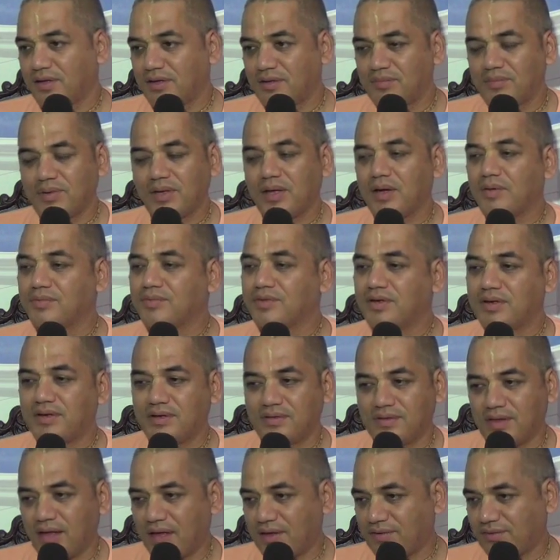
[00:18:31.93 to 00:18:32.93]
It becomes a
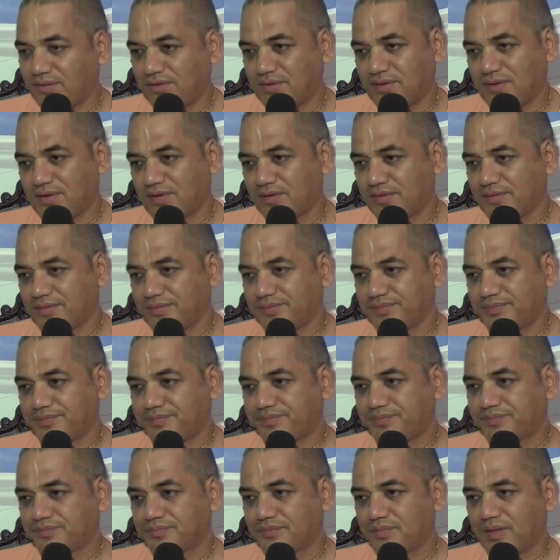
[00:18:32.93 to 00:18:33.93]
disaster.
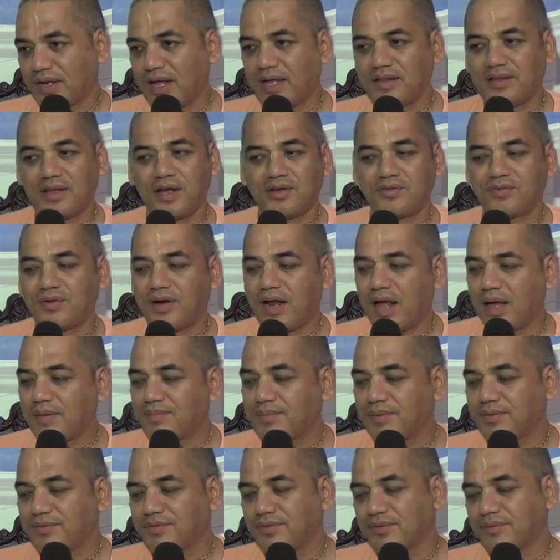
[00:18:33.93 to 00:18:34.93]
And that's what
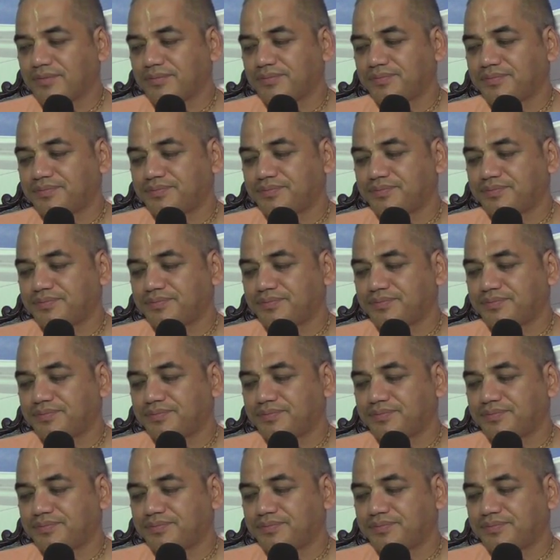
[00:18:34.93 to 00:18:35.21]
happens.